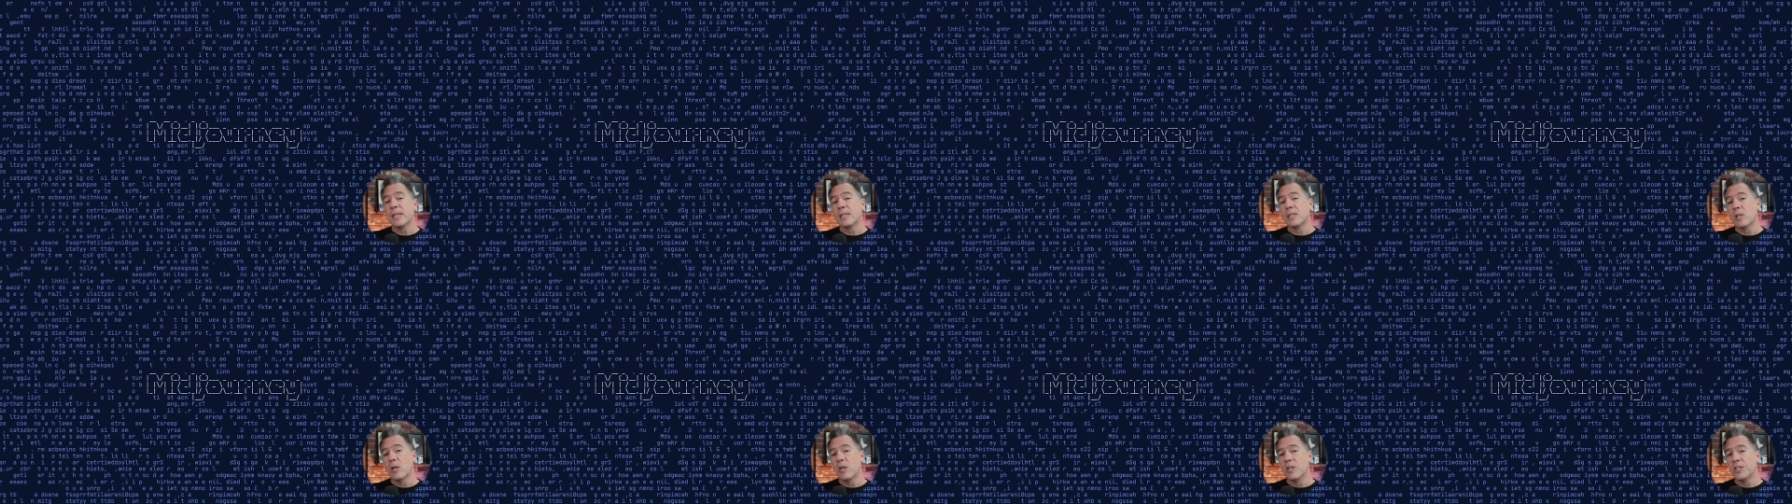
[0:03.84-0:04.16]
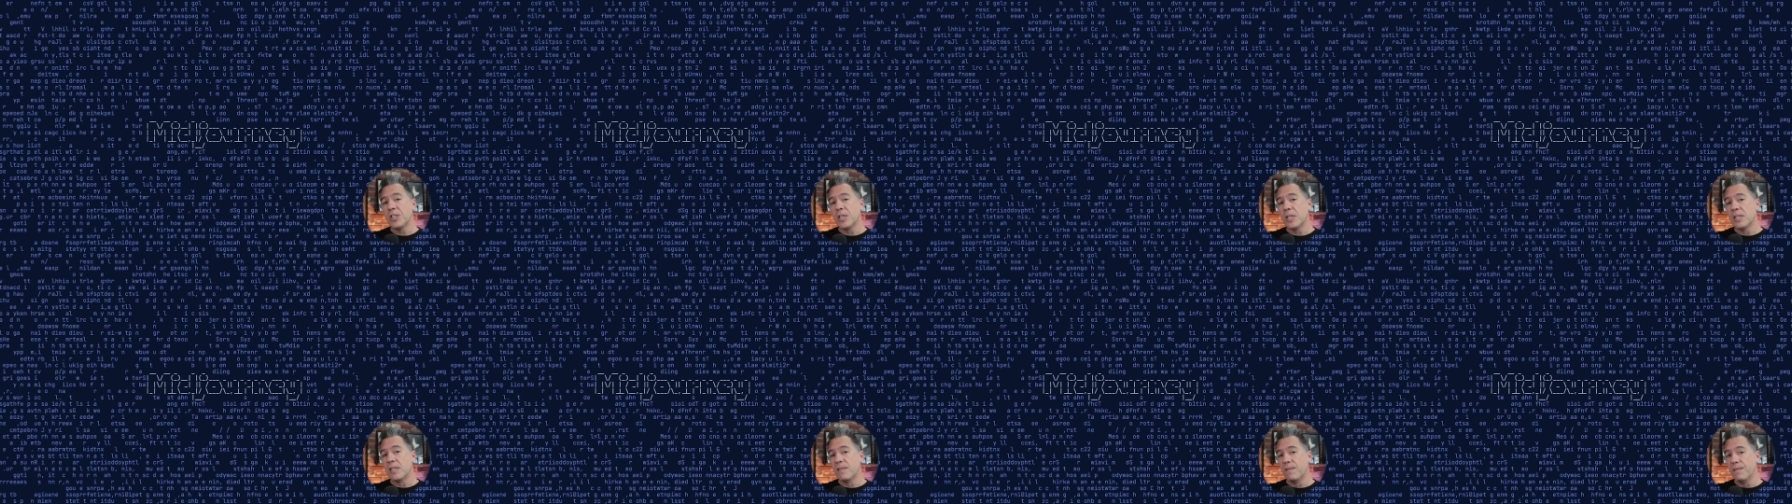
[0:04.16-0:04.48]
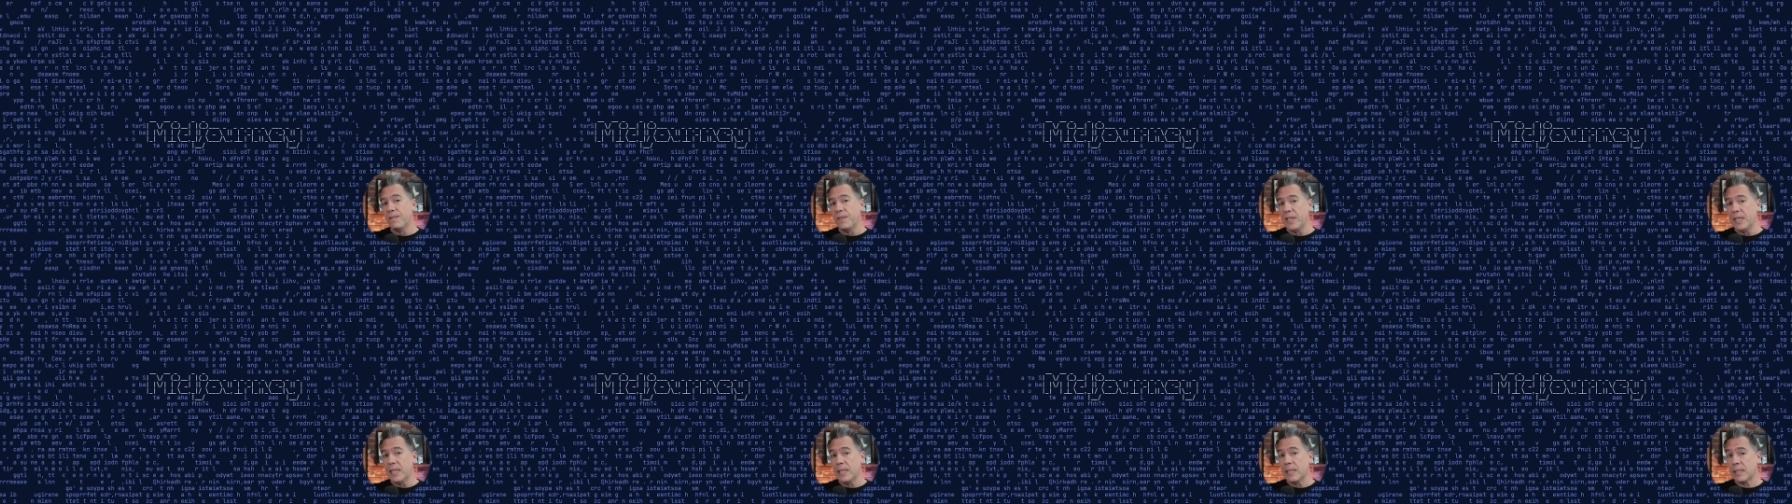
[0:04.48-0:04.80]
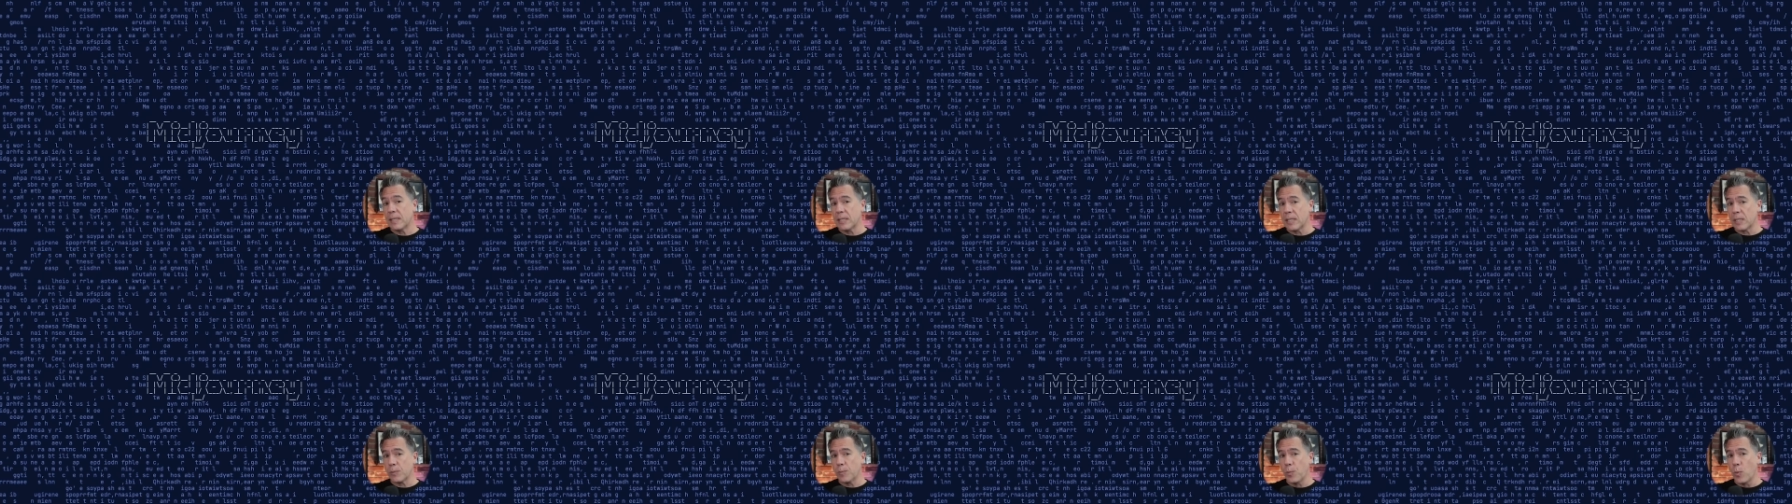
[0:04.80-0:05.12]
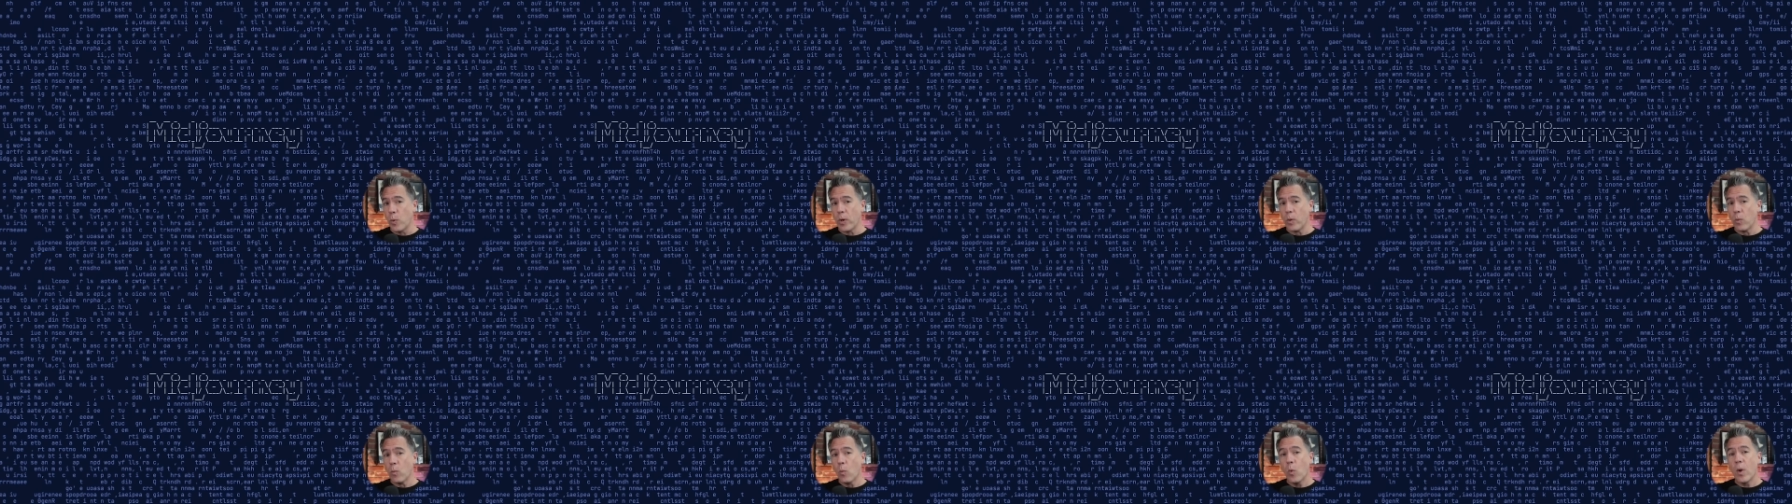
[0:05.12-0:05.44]
has launched its
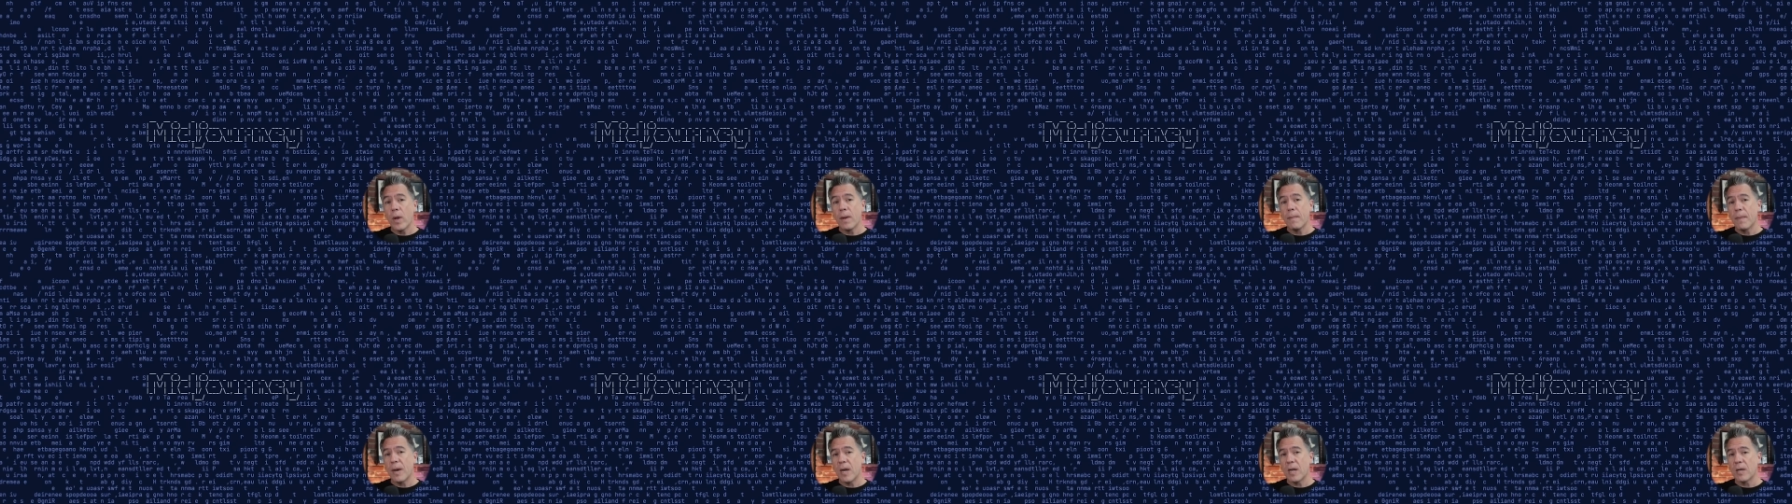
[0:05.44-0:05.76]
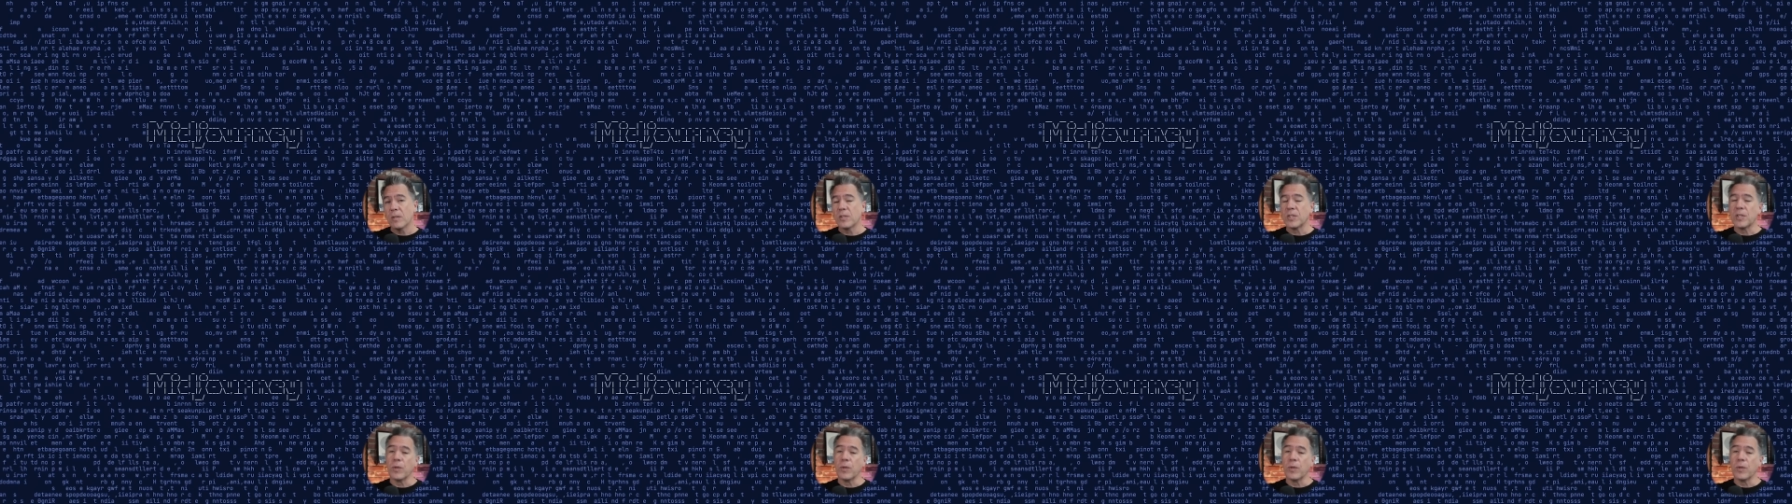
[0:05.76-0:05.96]
V6.1 model,